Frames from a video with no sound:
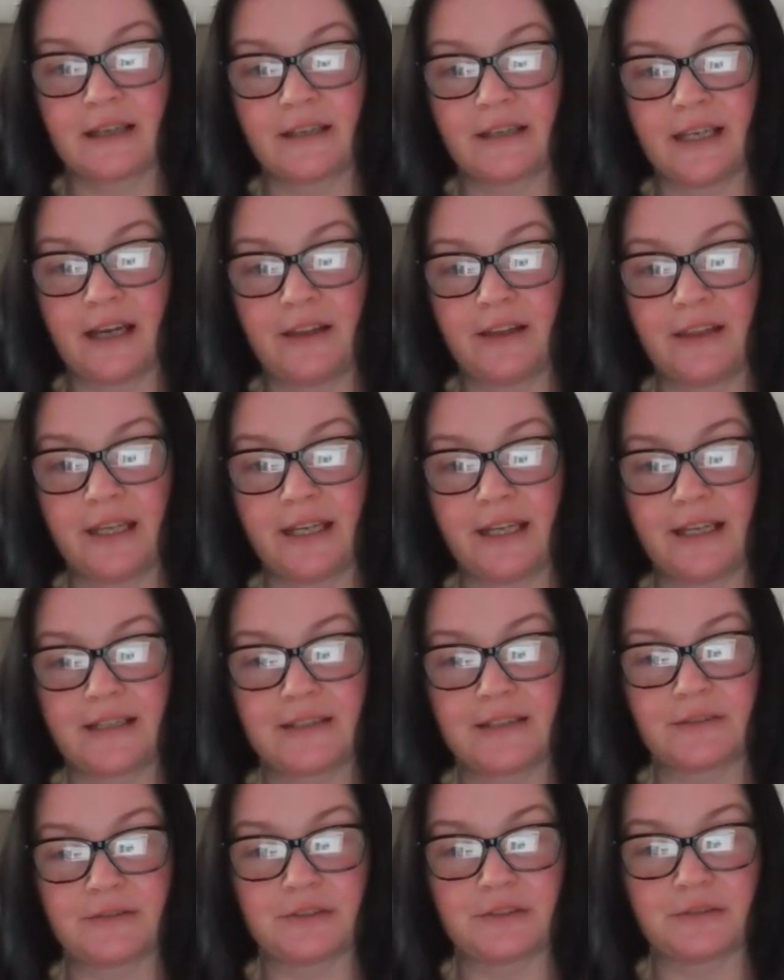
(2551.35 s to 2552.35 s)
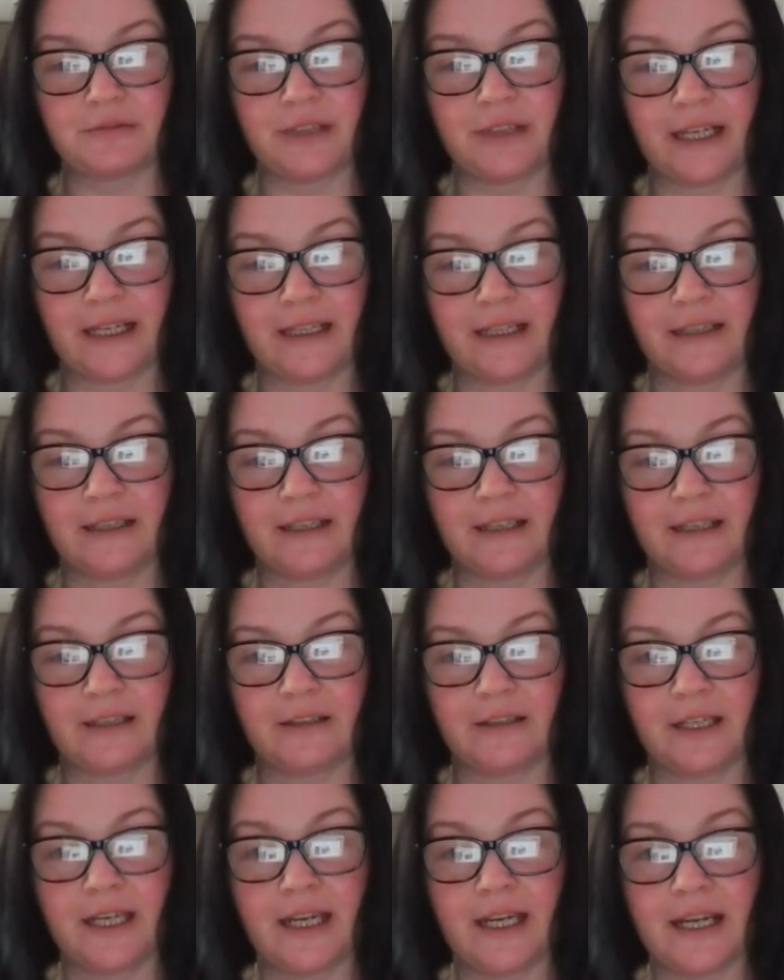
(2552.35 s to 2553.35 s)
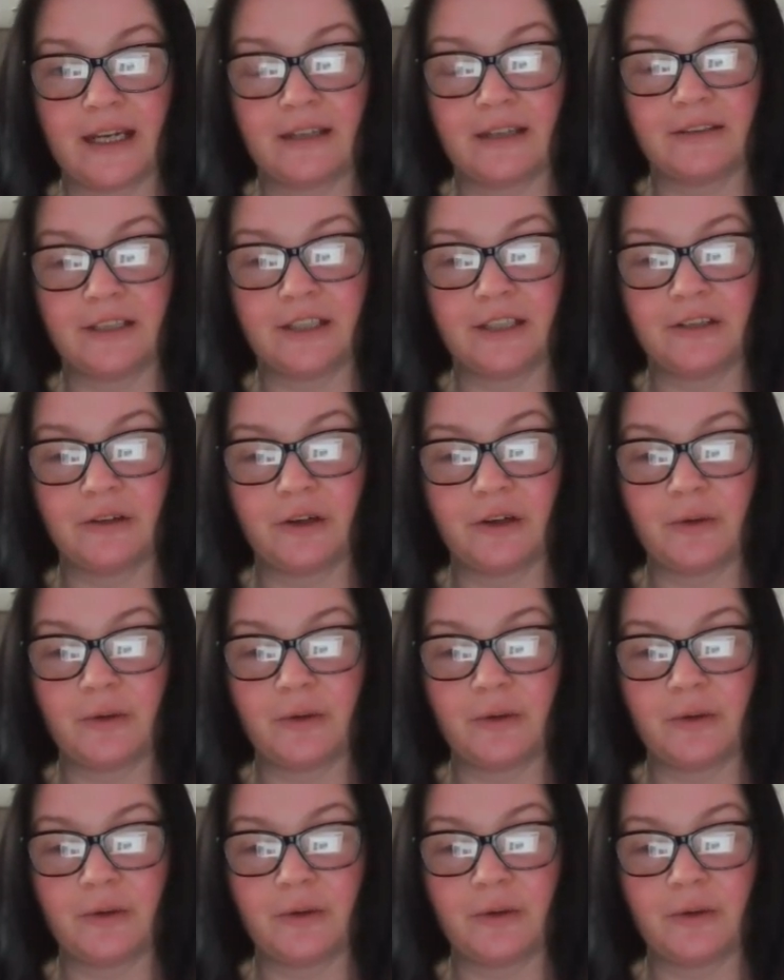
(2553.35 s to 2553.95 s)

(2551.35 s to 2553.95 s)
Nothing is sort of like here, you know,